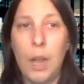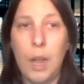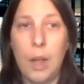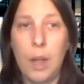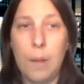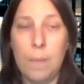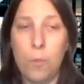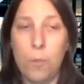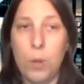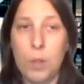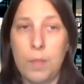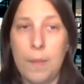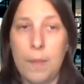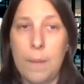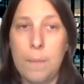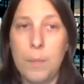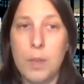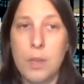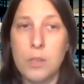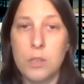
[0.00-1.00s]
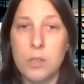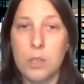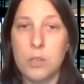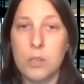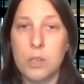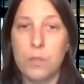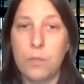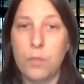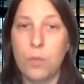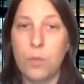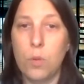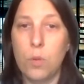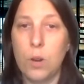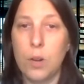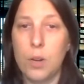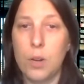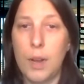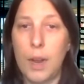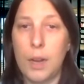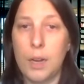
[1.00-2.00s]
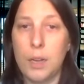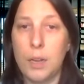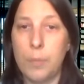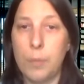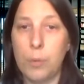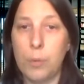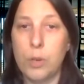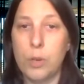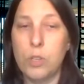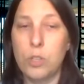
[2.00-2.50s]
What that means is if you are an academic